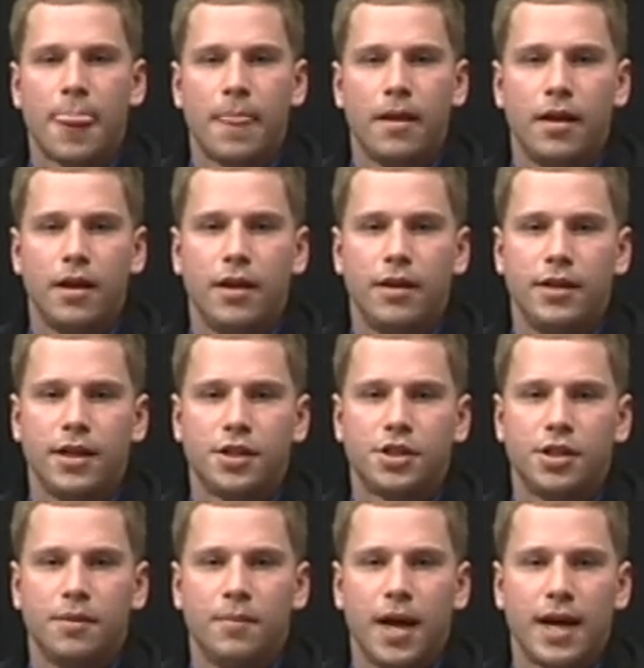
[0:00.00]
In
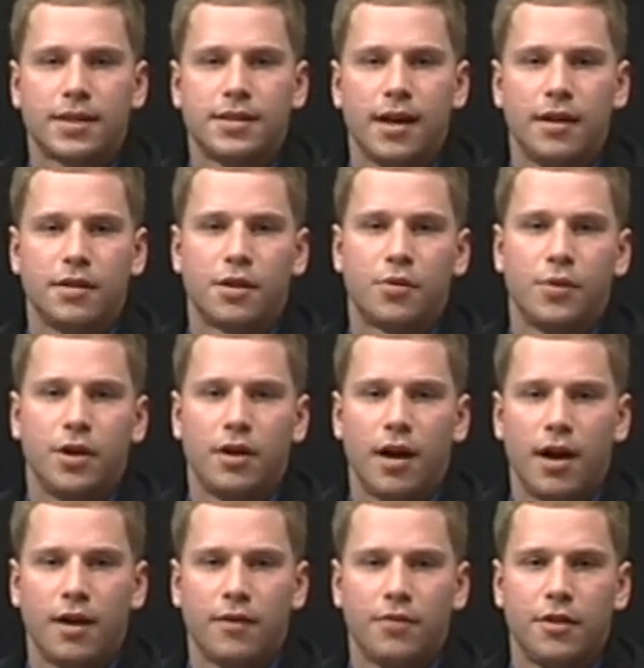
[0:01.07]
addition, Mack tied her career
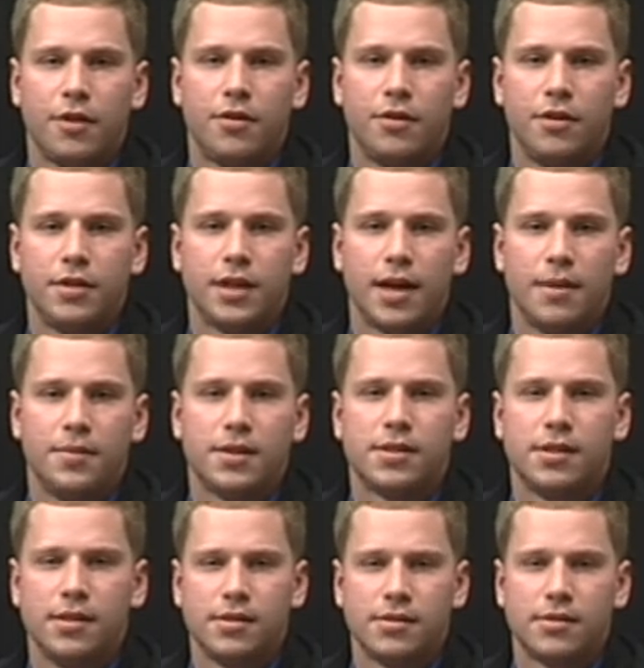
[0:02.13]
high for the third time this
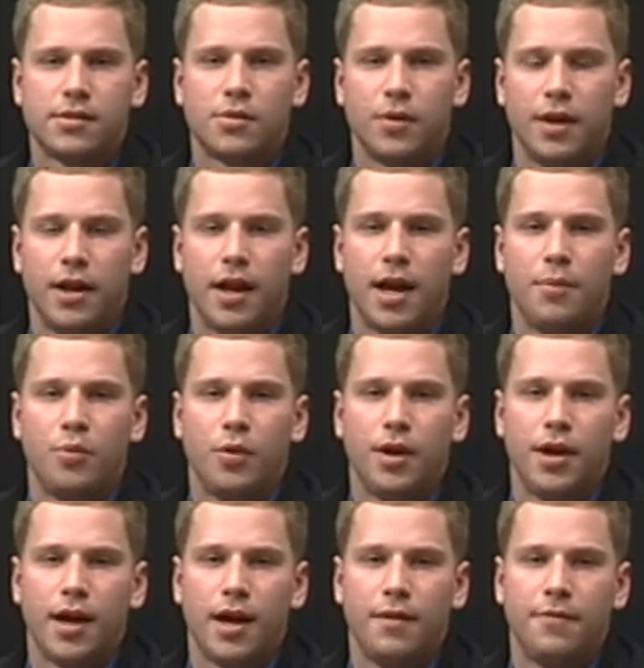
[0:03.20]
season, scoring a
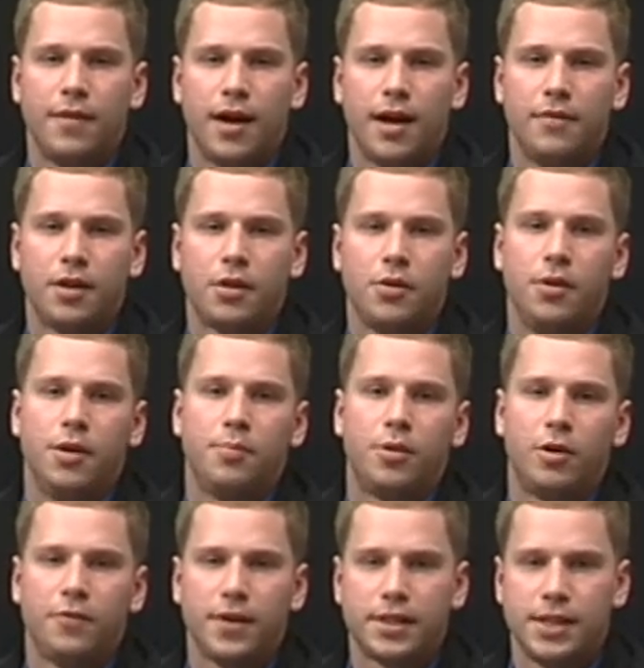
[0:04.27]
9.95, including a
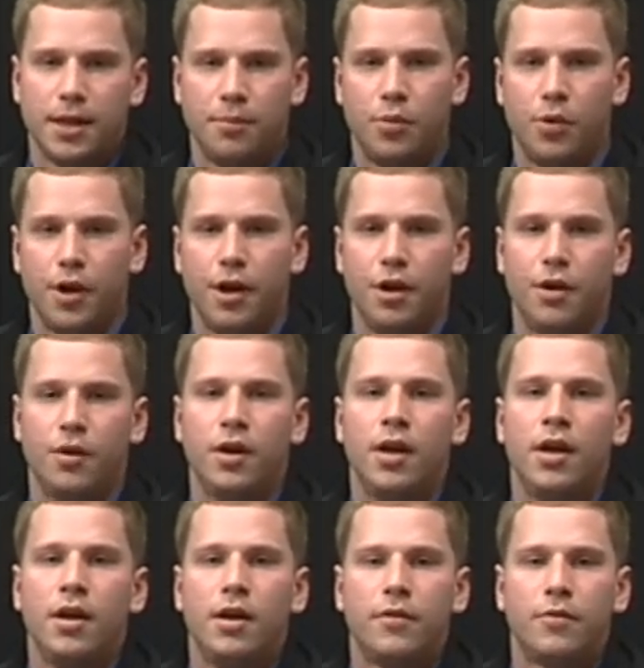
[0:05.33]
perfect 10.0
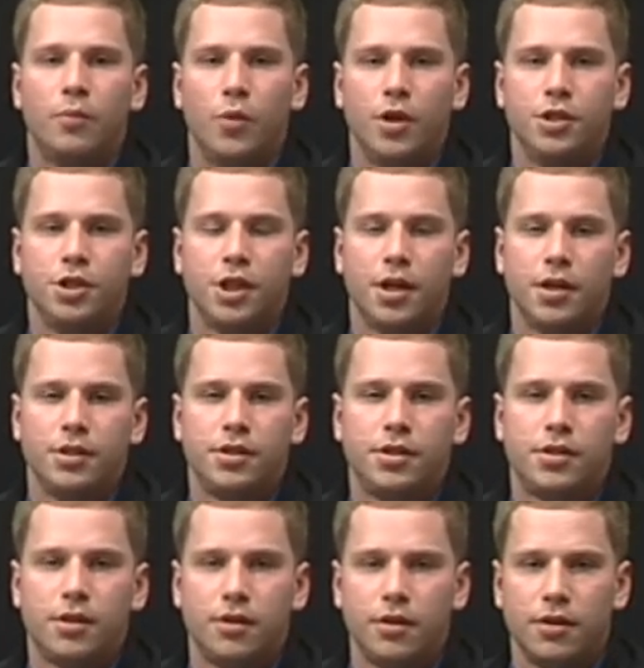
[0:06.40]
from one judge
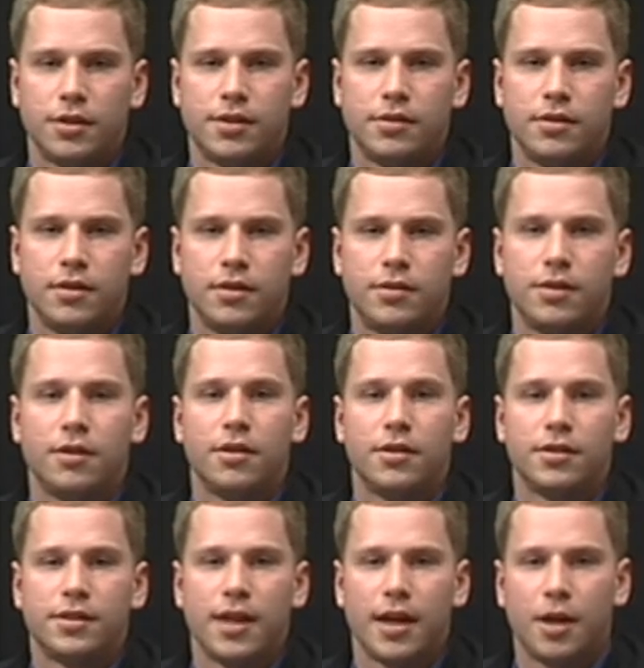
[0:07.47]
to earn her
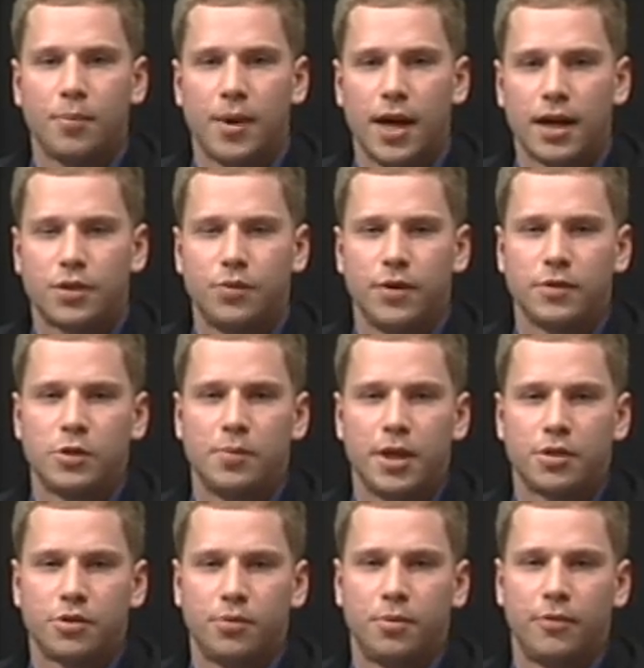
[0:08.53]
second Pac-12
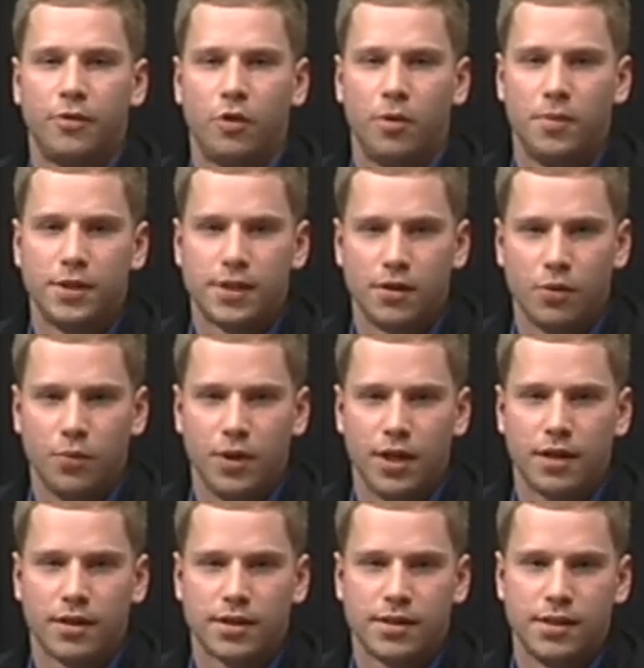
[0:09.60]
Special Performance of the Week
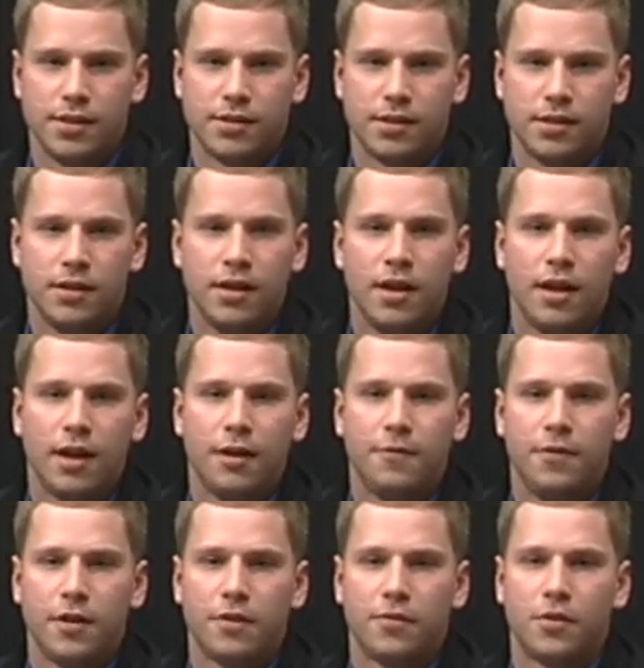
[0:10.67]
of the season and
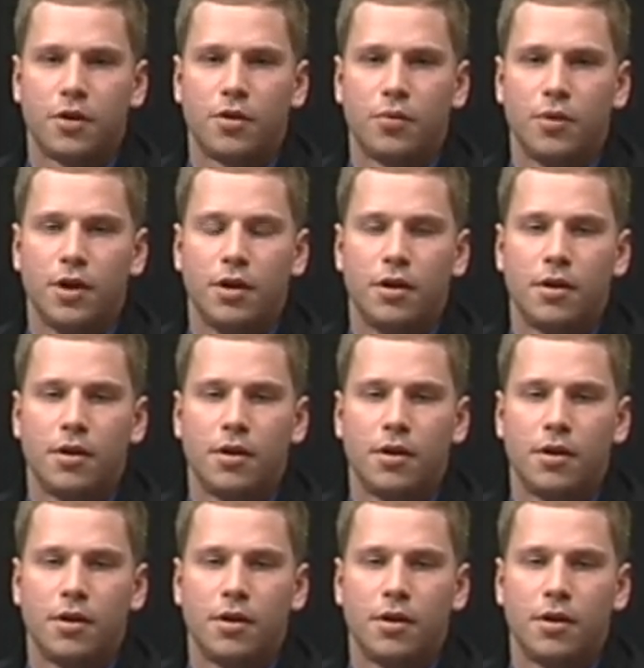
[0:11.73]
5th of her career.